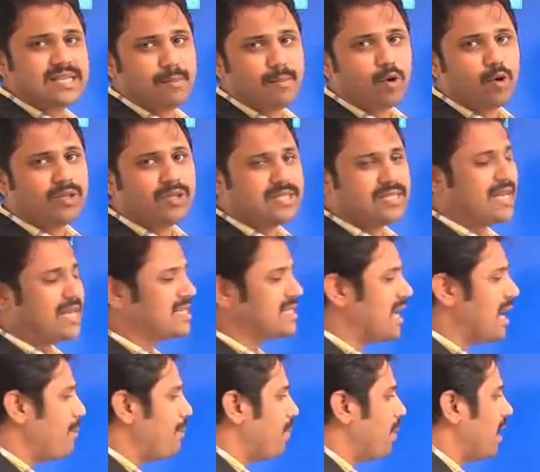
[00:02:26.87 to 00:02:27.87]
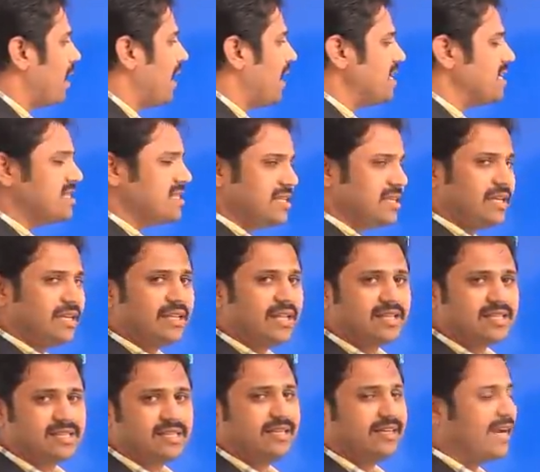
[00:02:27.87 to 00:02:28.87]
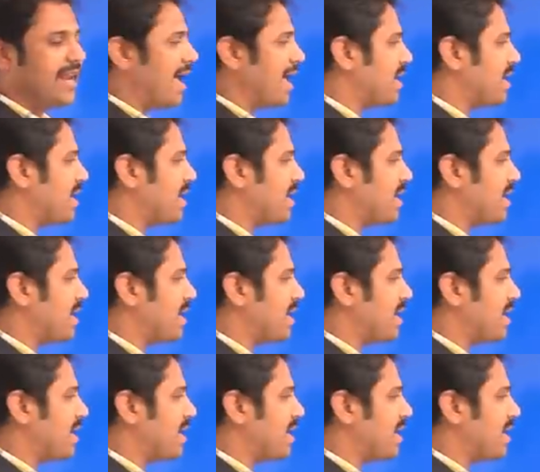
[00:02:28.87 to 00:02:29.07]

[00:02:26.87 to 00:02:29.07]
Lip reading: example, let us see the syntax.